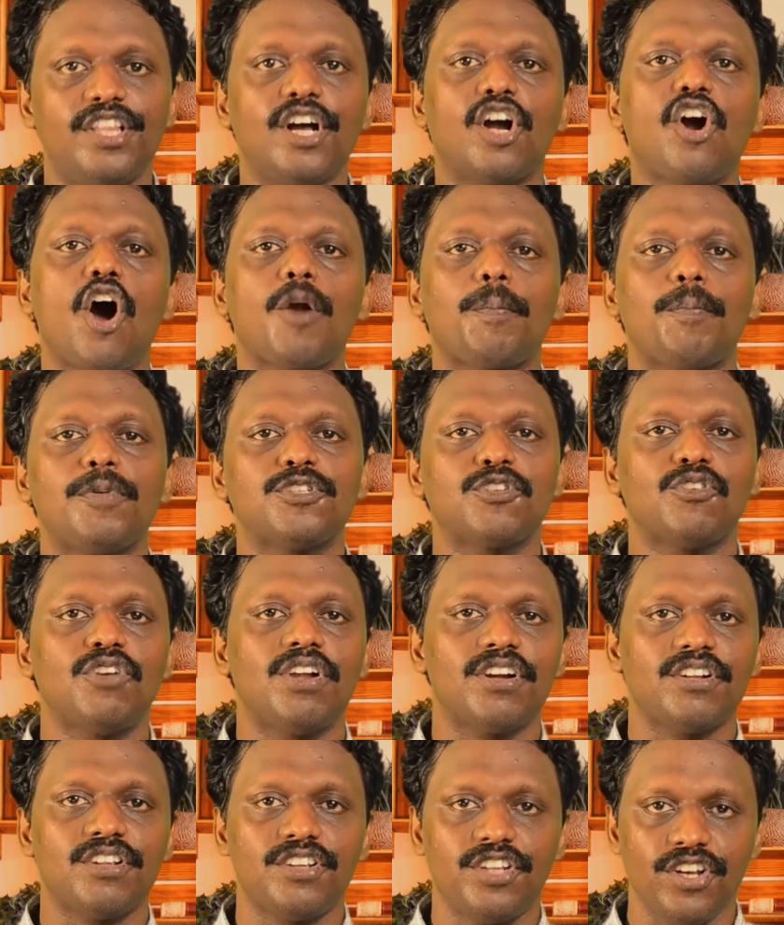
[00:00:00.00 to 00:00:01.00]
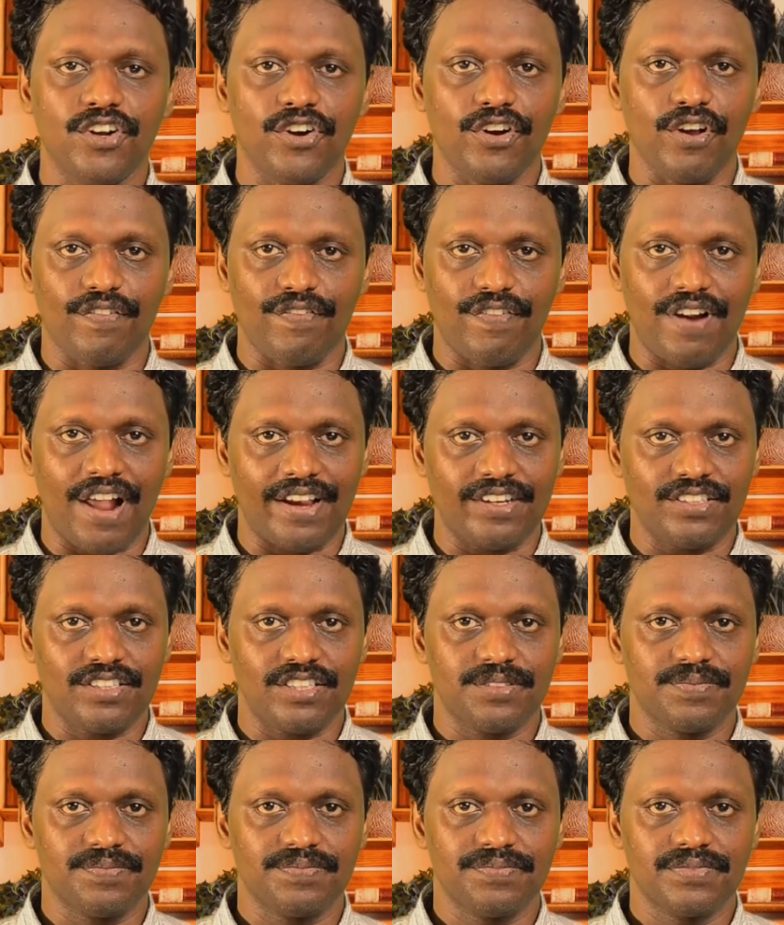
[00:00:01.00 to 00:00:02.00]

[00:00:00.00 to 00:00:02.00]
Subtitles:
the corpuscular theory of light.